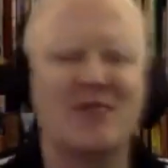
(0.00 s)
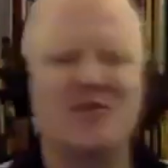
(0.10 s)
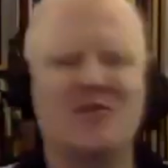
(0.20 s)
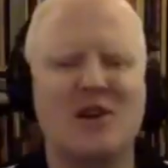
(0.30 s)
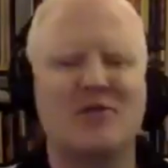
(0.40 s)

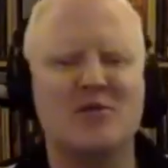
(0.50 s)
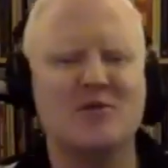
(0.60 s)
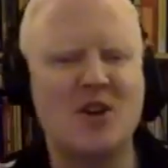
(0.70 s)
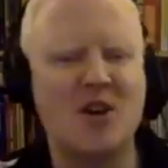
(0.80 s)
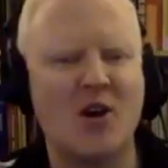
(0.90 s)
if you
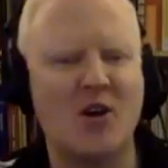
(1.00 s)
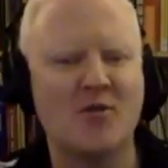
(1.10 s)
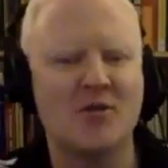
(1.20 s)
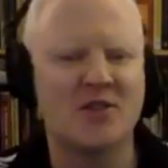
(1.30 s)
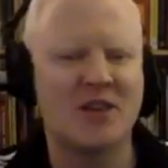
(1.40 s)

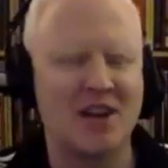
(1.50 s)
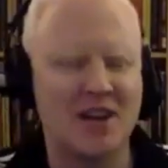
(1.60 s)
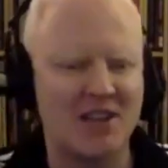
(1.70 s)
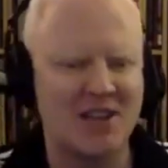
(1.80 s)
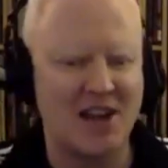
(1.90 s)
know, then
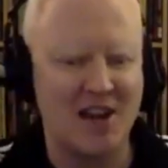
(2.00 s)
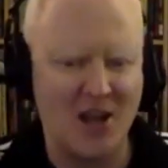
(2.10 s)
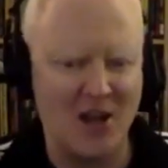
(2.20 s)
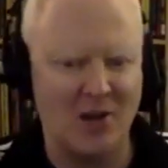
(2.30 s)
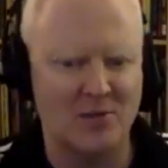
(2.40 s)
it
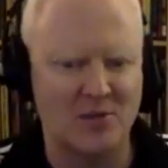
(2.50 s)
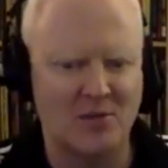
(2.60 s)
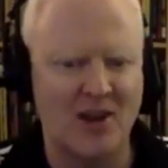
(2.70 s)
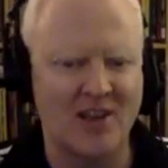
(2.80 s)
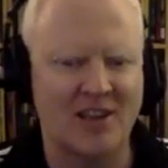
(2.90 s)
helps, right?